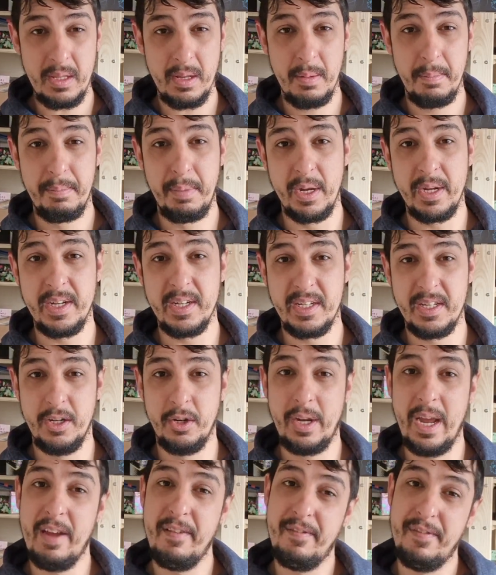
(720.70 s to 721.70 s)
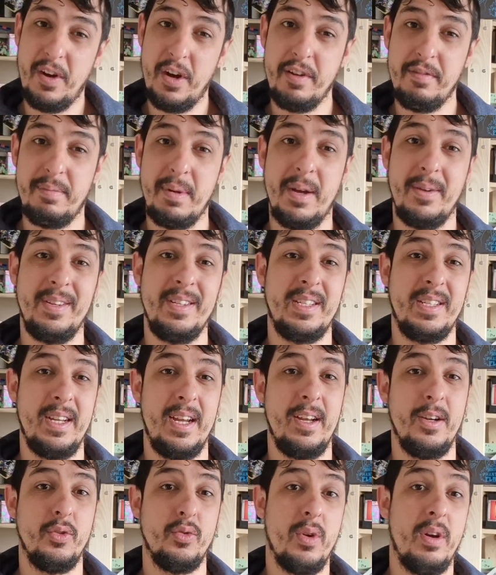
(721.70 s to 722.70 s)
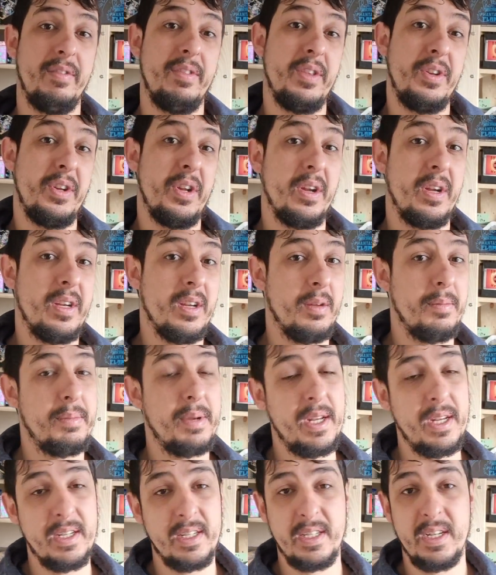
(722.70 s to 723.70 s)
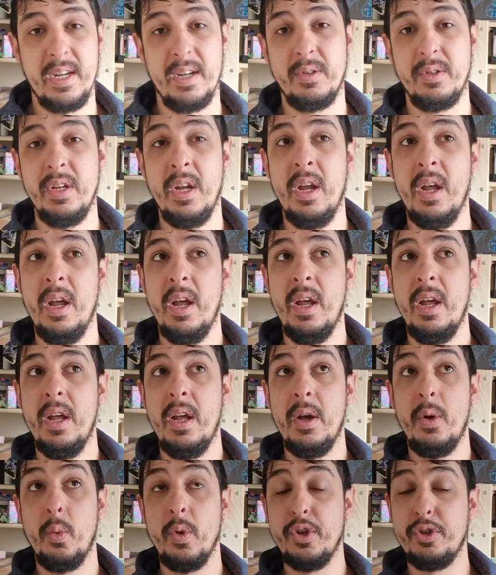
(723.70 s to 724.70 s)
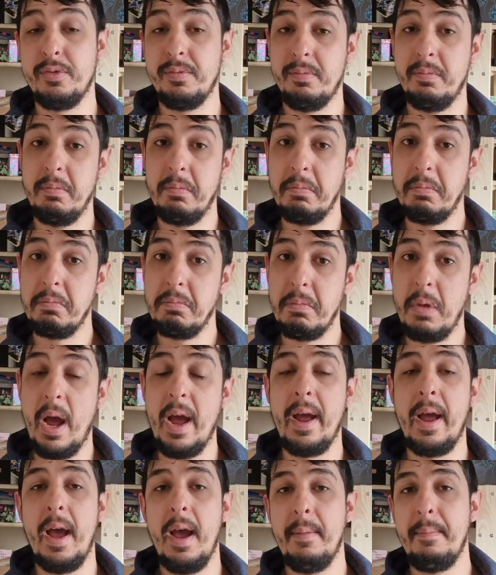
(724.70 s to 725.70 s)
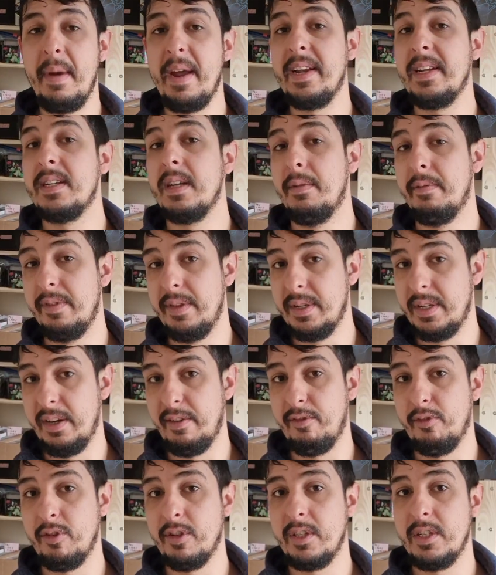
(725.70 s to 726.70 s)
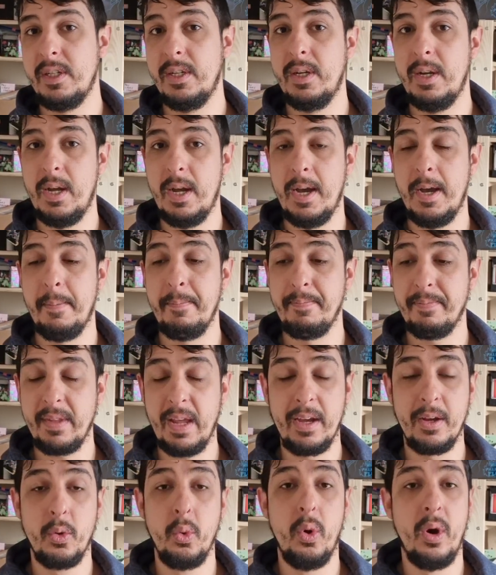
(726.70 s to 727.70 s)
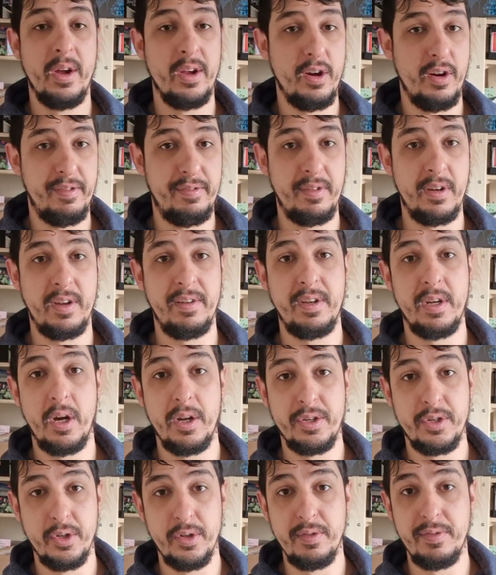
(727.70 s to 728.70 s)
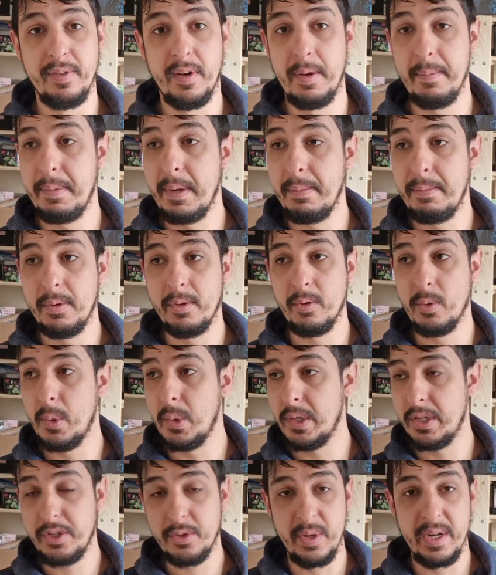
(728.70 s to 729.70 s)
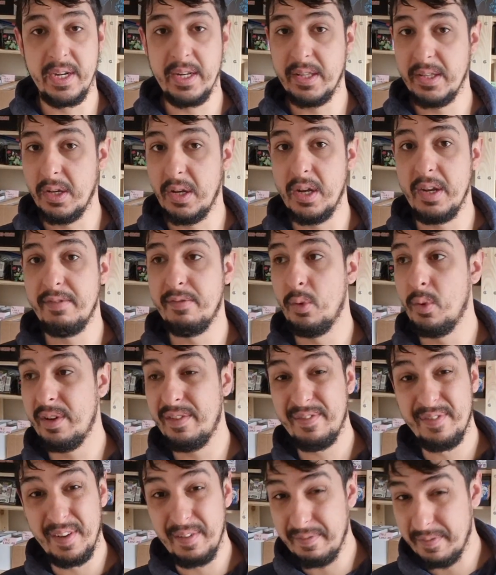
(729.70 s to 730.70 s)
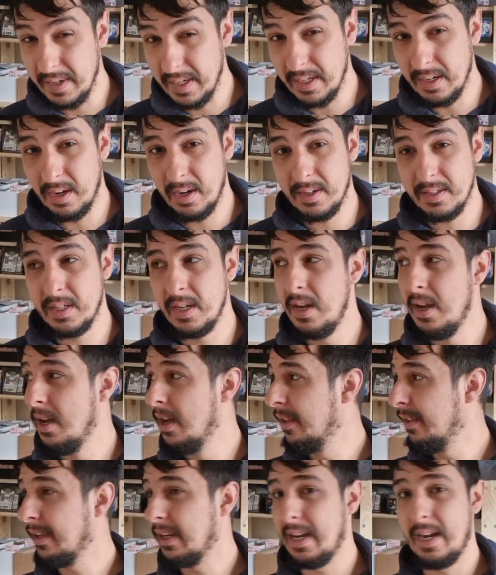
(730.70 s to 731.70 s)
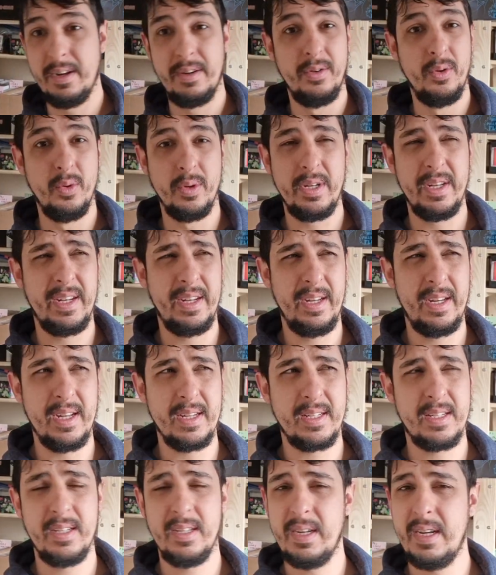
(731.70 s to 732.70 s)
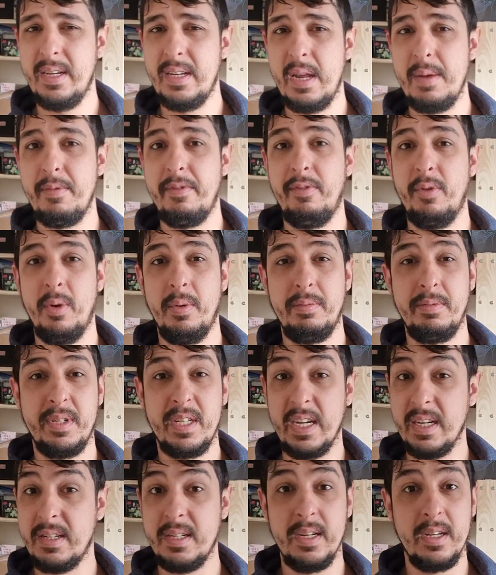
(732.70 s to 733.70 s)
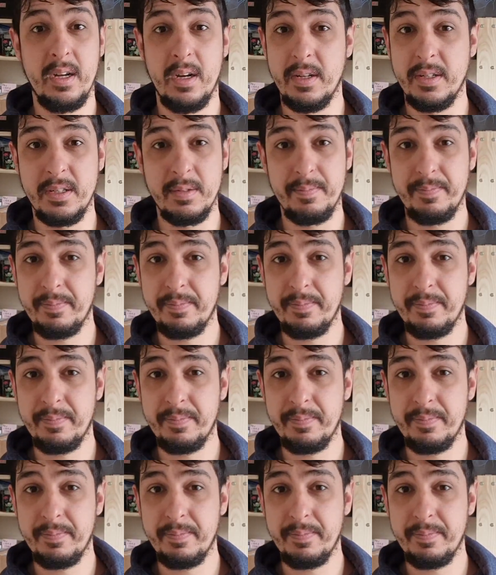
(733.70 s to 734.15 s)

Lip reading: but you're still getting £5 in sales rather than 99p in sales, which makes up for the difference. And quite often I do find people who order 20, 30, 40, 50 cards. I think I had an order yesterday, day before, 60 cards,